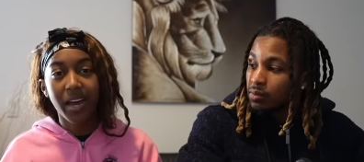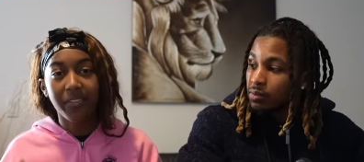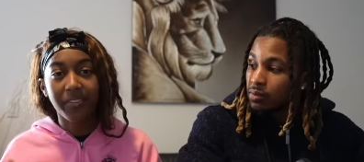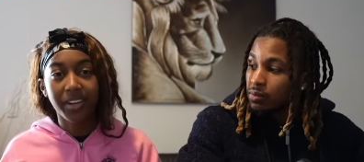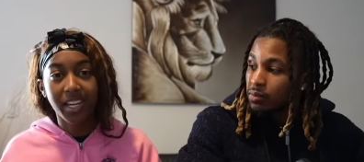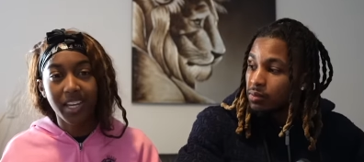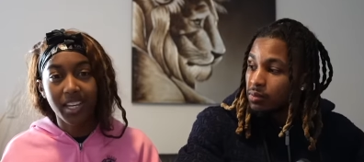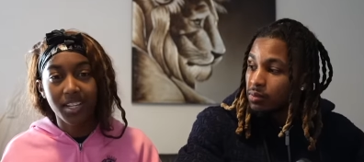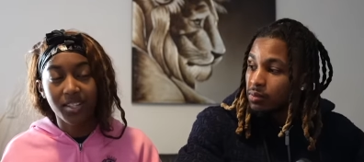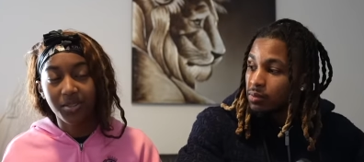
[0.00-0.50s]

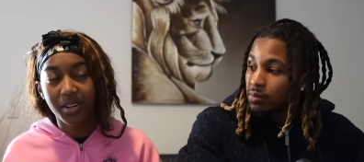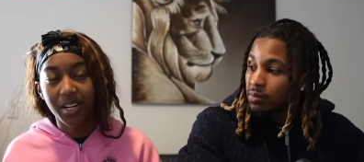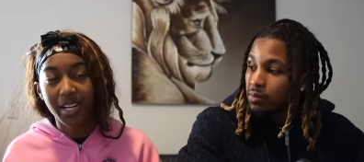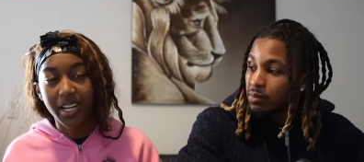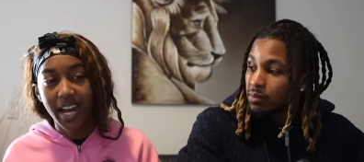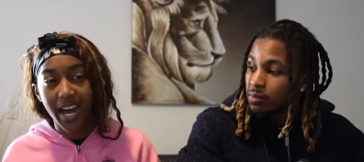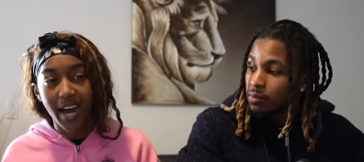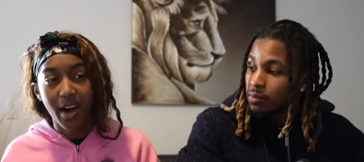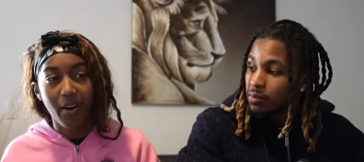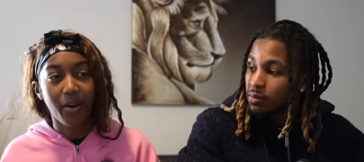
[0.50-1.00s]
Speaker 1: having kids
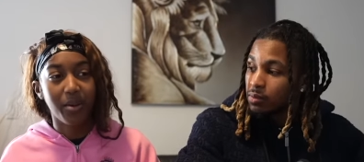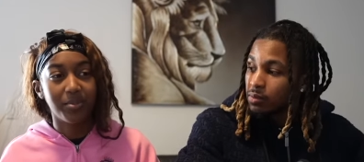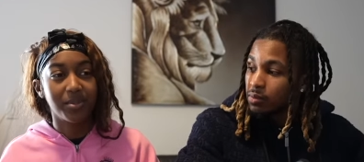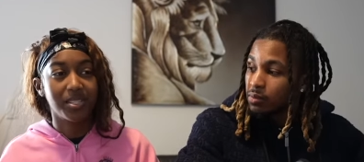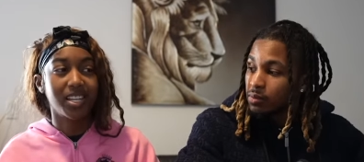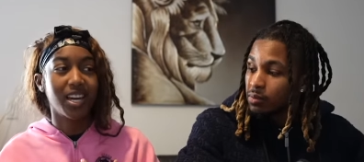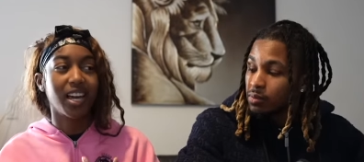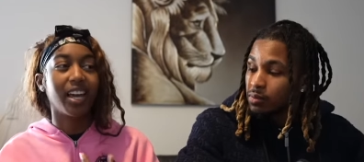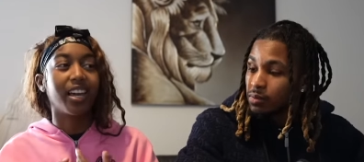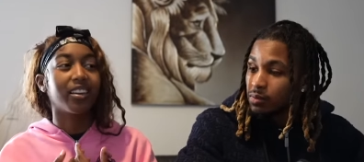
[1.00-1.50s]
right now.
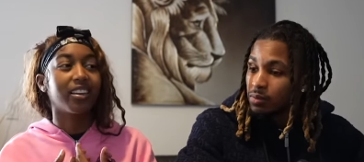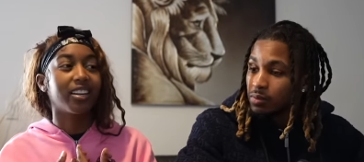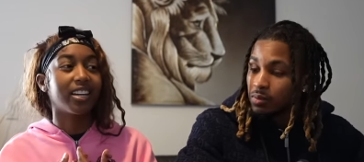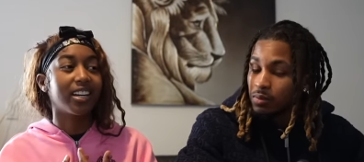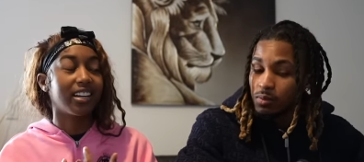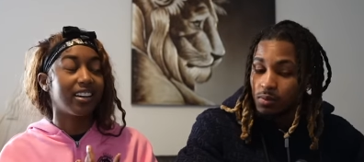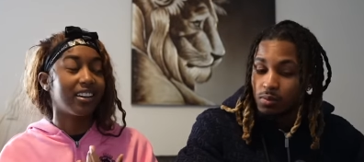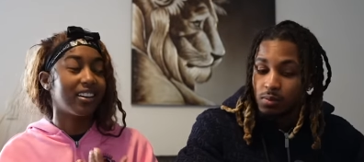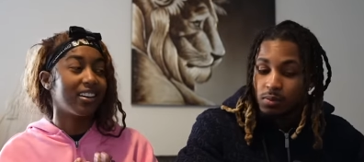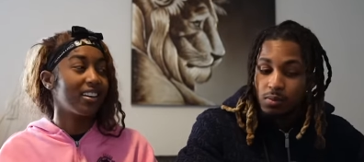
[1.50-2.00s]
I'm saying
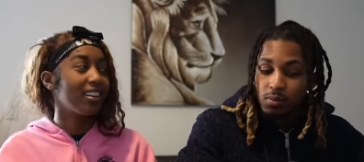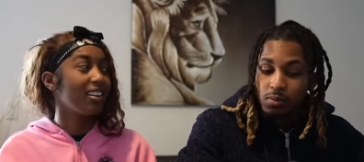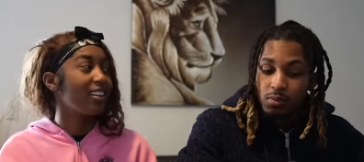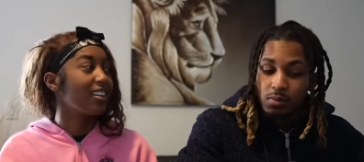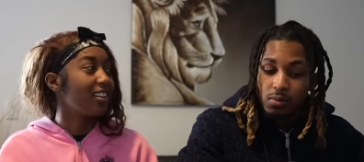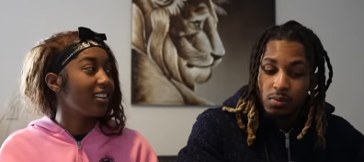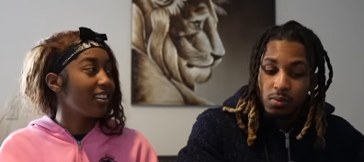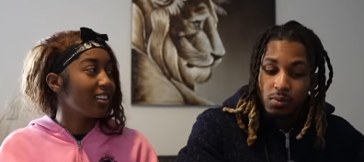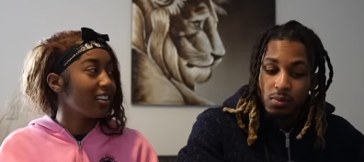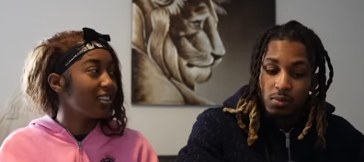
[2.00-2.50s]
like,
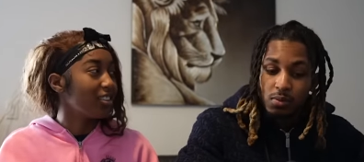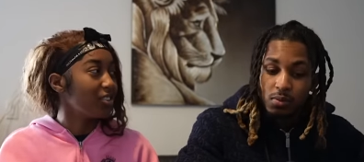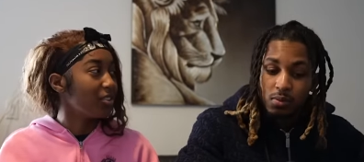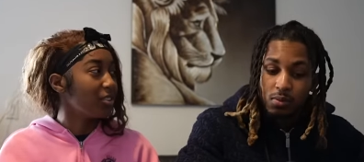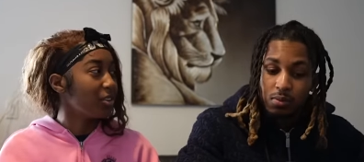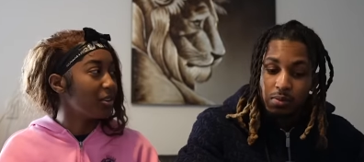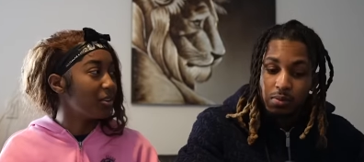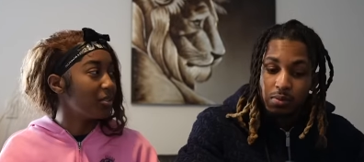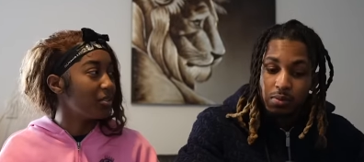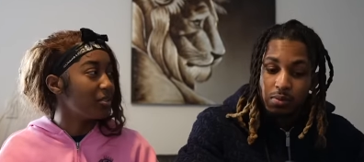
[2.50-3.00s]

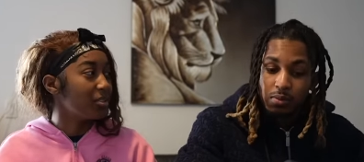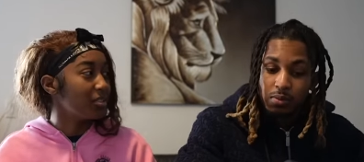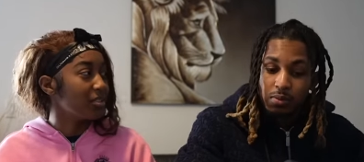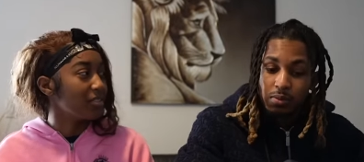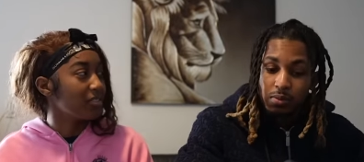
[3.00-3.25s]
you know.